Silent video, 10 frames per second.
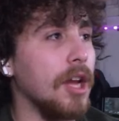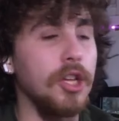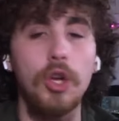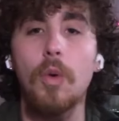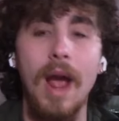
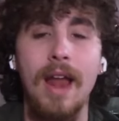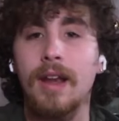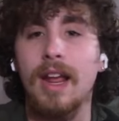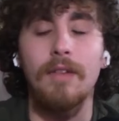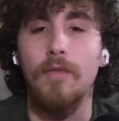
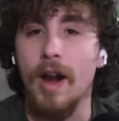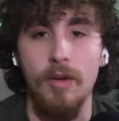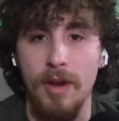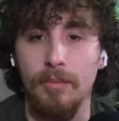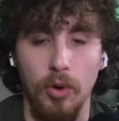UN
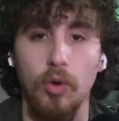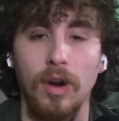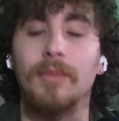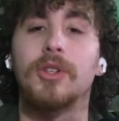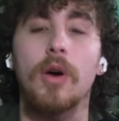Environment
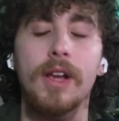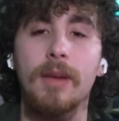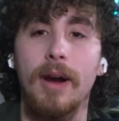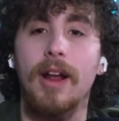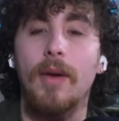Program talking
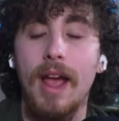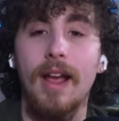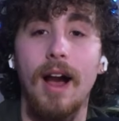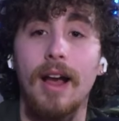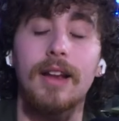about how
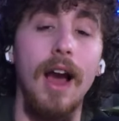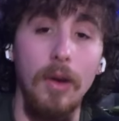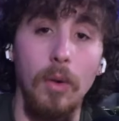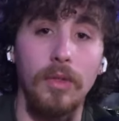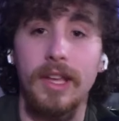AI not
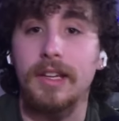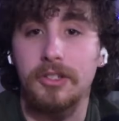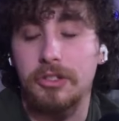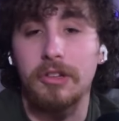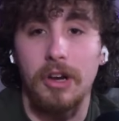only
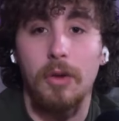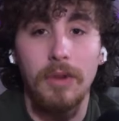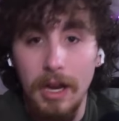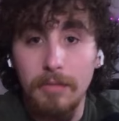is, you know,